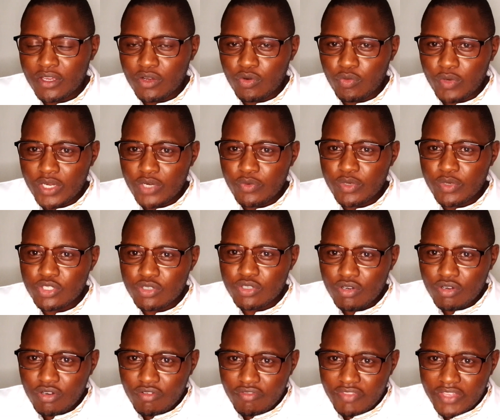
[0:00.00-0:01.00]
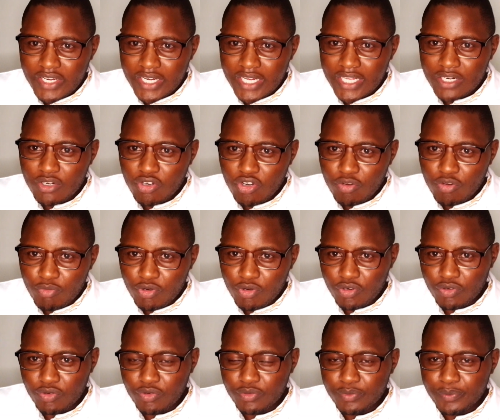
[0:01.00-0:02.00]
When we talk of the
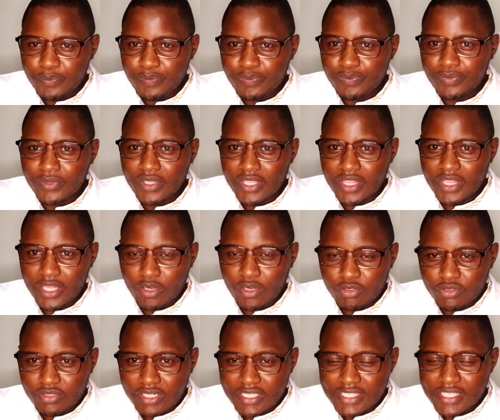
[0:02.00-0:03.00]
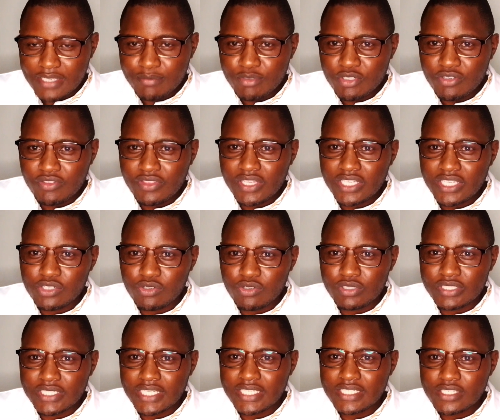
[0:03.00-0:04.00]
non-hormonal, the contraception that
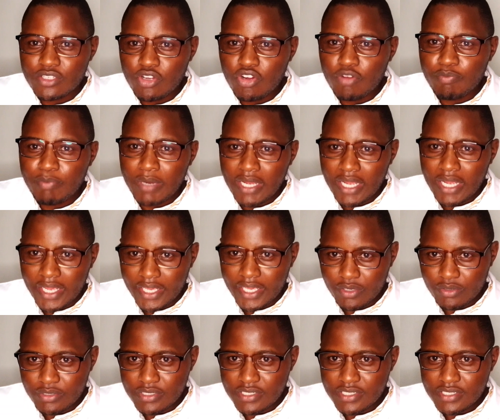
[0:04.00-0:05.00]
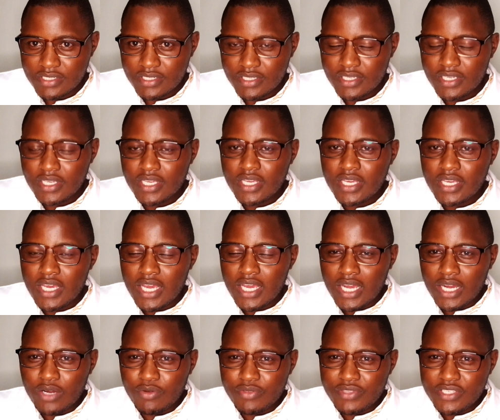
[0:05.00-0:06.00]
contains copper ions,
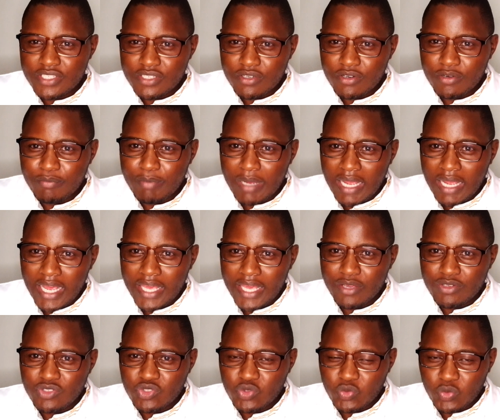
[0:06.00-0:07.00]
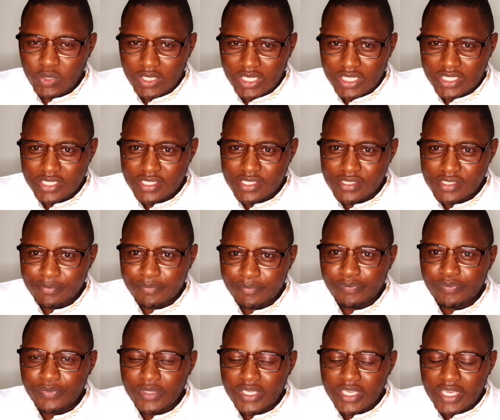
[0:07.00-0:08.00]
how these copper ions works,
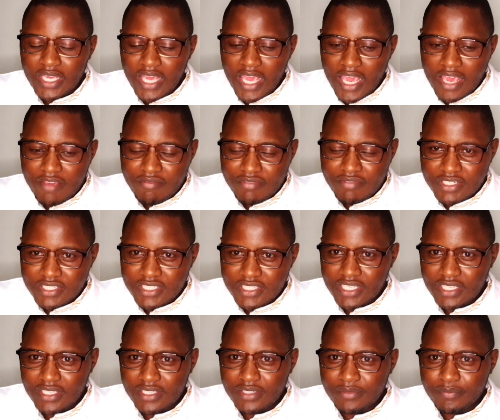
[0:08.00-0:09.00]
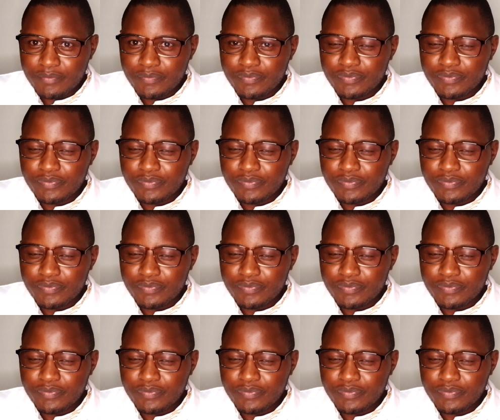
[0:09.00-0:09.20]
every day,